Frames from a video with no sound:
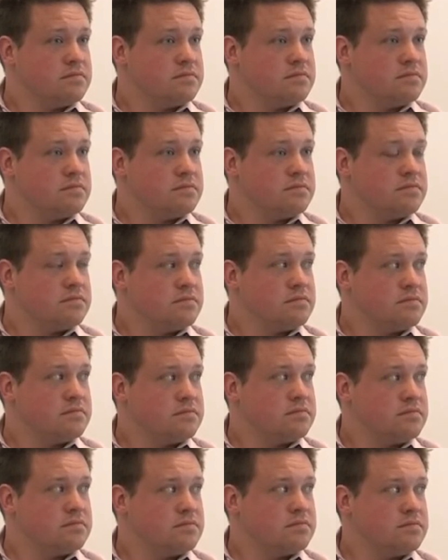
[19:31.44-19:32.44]

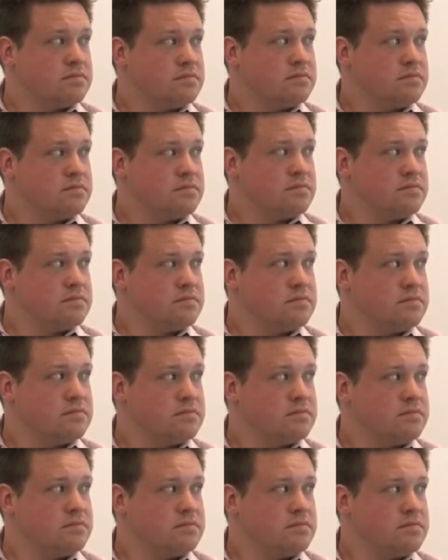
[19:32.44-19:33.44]

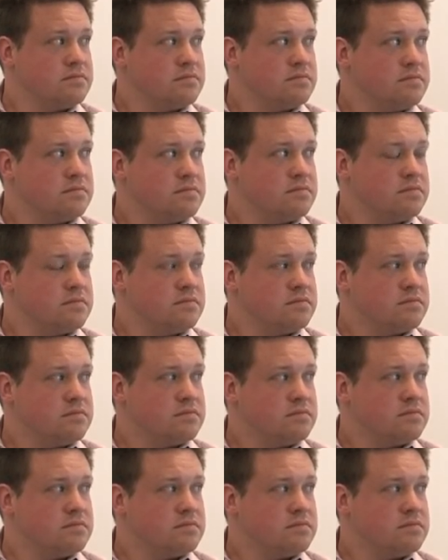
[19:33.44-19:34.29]
This person isn't speaking.